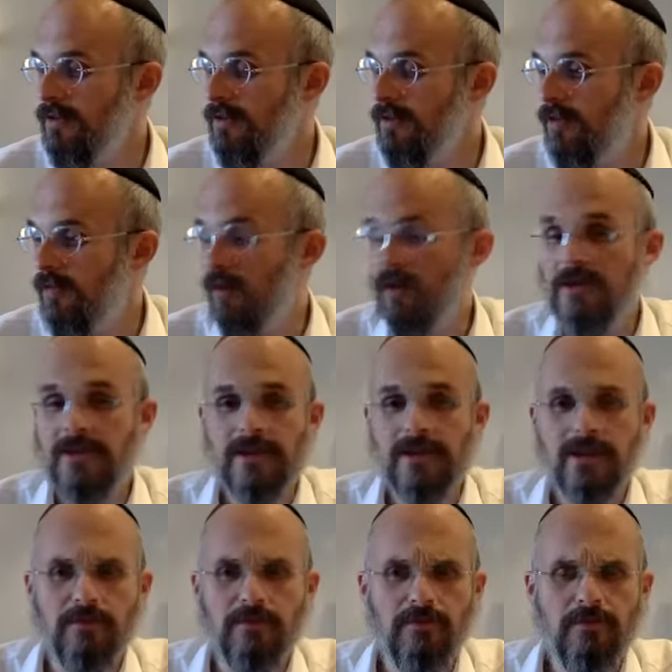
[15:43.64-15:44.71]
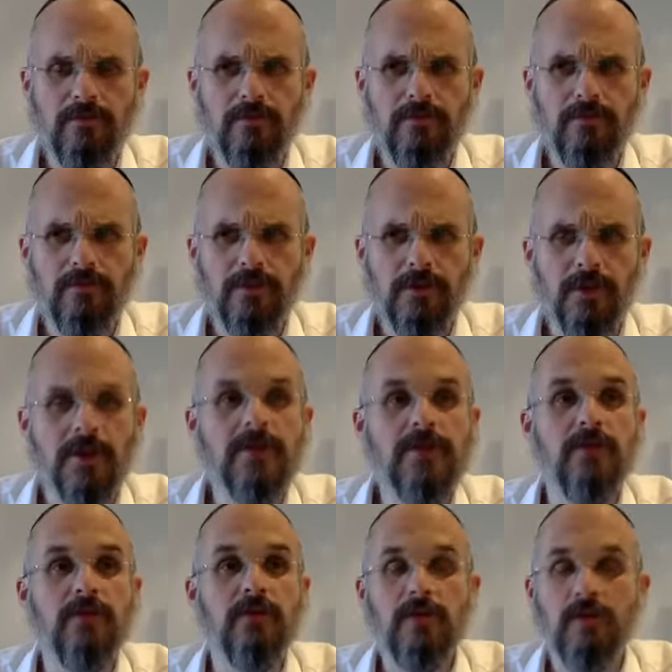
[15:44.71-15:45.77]
the Gemara says that
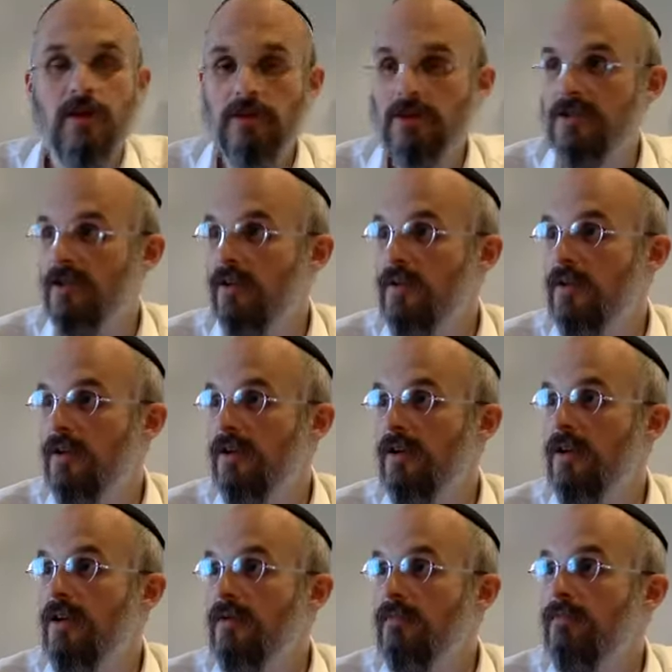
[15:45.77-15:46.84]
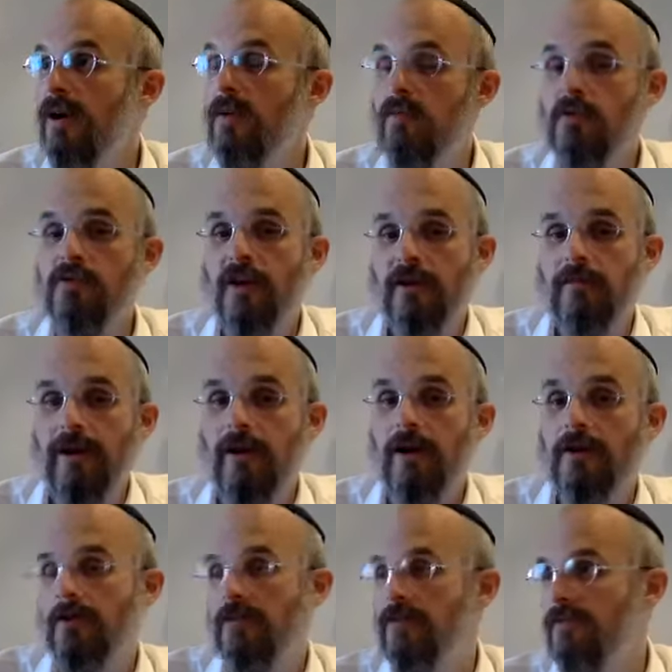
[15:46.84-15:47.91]
Yosef would call his clothing machbuda, my
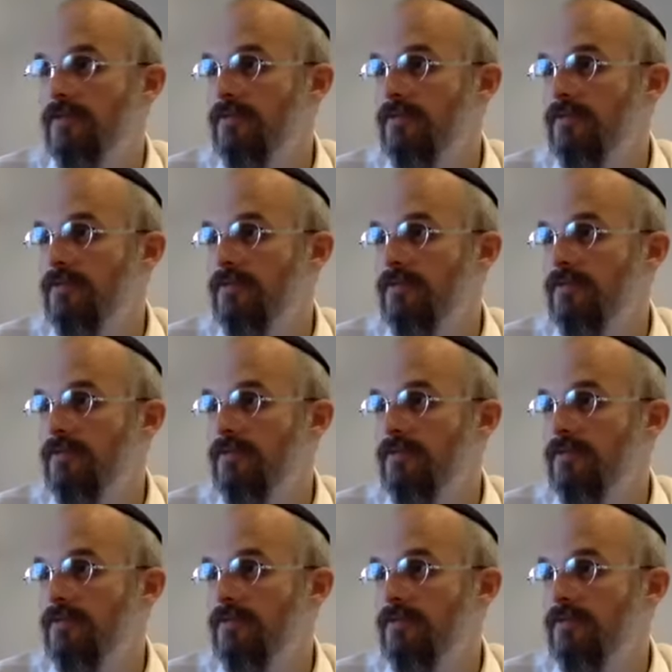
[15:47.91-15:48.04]
honor.